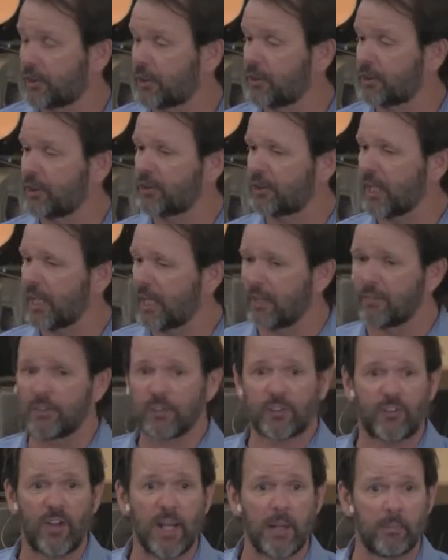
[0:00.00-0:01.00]
Because he's thinking of
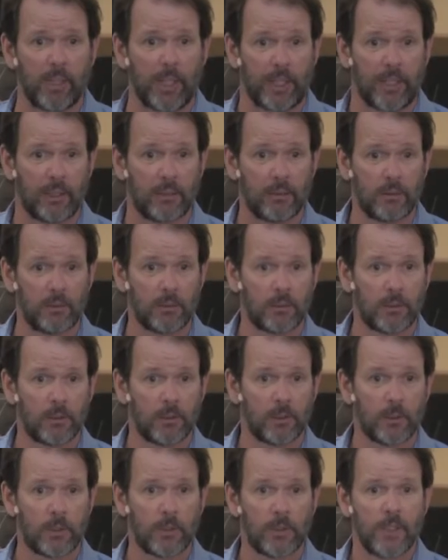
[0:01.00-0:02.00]
his family.
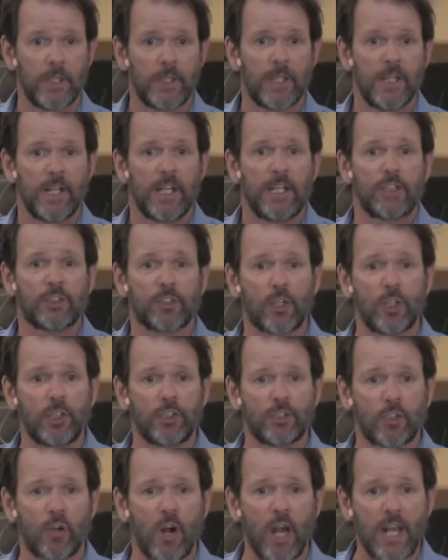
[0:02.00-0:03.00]
He's,
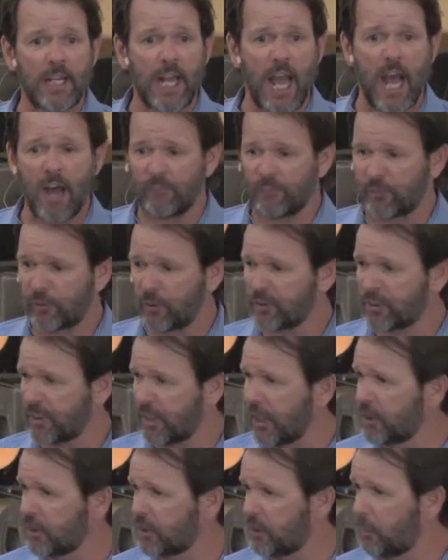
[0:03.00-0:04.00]
he's crying out for his
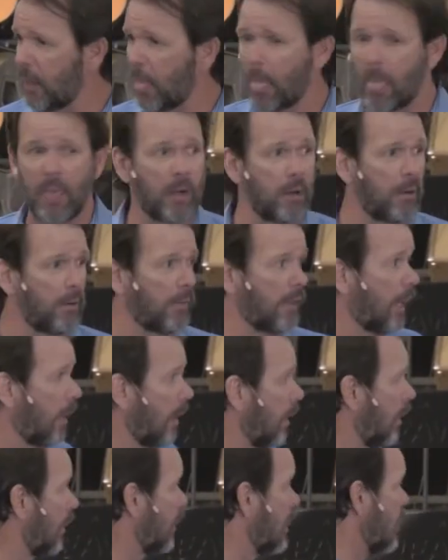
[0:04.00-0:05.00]
kinsmen that are
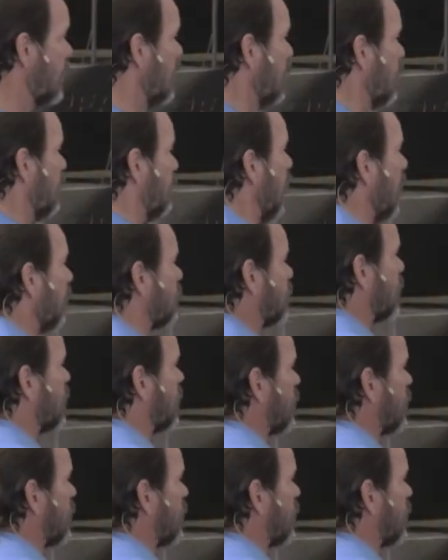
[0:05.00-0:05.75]
there. Won't you